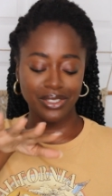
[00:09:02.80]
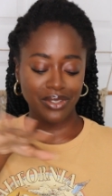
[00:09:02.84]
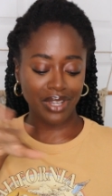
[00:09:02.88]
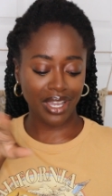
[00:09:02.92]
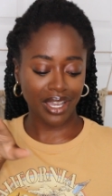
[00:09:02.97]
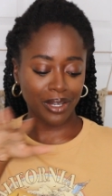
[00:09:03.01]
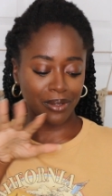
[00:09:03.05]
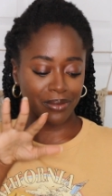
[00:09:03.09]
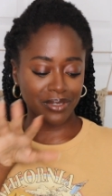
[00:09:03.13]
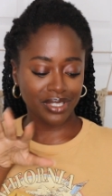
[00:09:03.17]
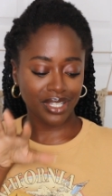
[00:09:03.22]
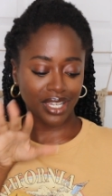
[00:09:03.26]
two
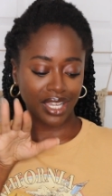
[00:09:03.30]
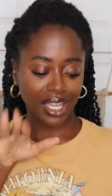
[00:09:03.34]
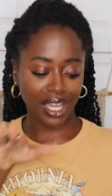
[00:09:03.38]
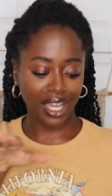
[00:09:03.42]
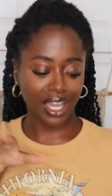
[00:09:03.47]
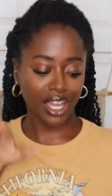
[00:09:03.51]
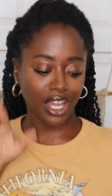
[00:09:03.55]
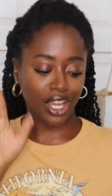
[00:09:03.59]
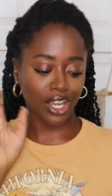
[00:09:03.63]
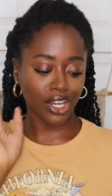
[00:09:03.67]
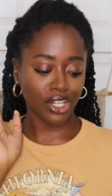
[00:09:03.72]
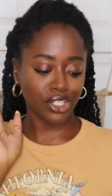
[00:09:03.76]
items I
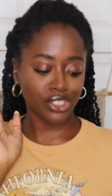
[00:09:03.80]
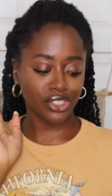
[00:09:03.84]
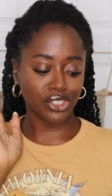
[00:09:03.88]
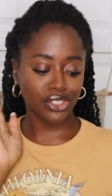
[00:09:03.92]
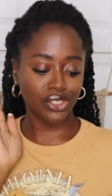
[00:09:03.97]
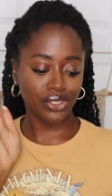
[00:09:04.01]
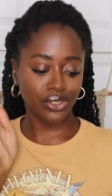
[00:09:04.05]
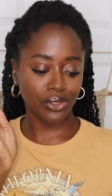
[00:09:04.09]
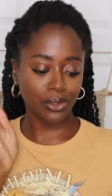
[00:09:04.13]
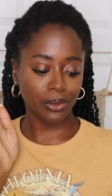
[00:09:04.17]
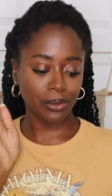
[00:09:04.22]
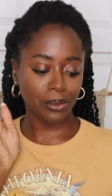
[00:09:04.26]
got are
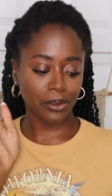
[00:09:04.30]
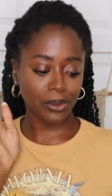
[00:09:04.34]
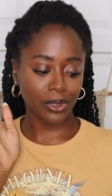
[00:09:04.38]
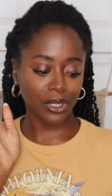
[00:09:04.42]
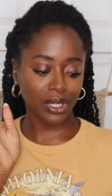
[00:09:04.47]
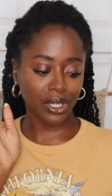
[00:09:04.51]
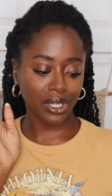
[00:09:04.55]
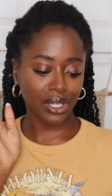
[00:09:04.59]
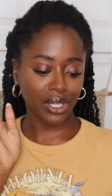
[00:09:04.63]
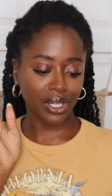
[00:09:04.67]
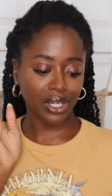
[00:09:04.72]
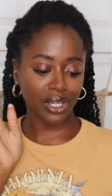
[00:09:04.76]

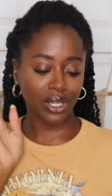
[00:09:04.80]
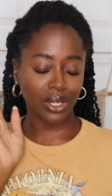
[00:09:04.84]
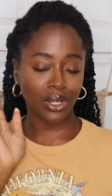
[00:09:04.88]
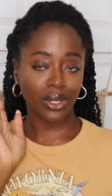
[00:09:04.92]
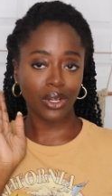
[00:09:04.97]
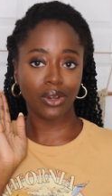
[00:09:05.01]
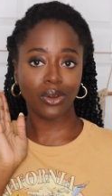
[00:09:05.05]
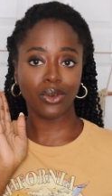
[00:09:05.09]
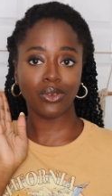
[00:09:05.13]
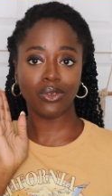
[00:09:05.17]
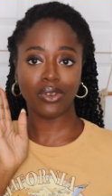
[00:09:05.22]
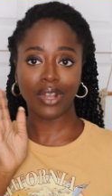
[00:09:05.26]
super
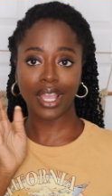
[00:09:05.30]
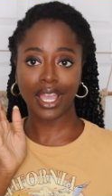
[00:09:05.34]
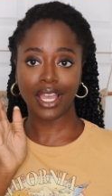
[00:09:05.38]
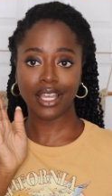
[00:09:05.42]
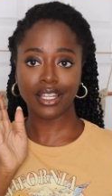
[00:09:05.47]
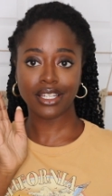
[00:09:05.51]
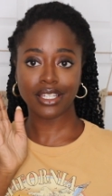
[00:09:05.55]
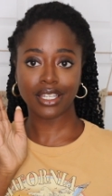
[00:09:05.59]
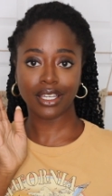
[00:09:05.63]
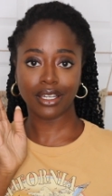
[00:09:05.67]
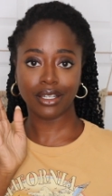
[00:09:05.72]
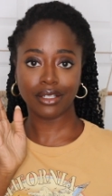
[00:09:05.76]

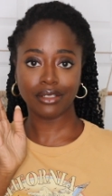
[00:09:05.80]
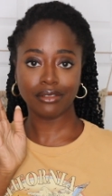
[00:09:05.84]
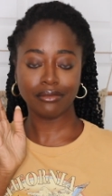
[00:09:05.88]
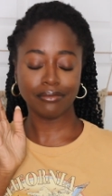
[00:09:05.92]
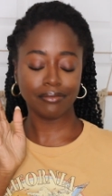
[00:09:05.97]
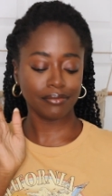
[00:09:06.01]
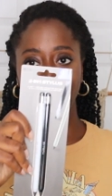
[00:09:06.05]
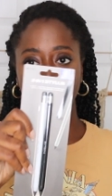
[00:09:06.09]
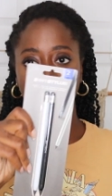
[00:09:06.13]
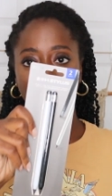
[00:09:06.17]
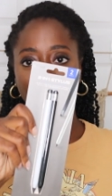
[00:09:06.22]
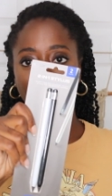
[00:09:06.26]

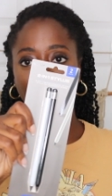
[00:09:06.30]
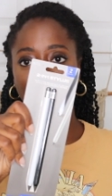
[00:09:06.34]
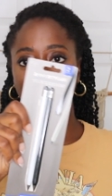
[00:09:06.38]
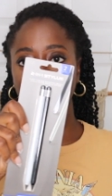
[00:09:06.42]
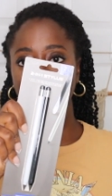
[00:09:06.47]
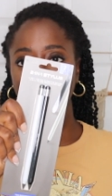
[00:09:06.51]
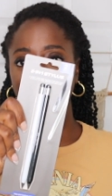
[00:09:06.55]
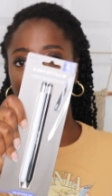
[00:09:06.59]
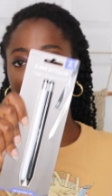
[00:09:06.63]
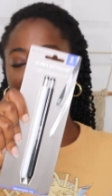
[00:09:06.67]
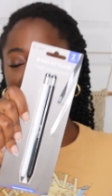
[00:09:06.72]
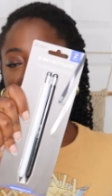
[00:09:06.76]
random. I
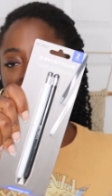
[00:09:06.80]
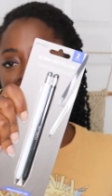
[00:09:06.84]
got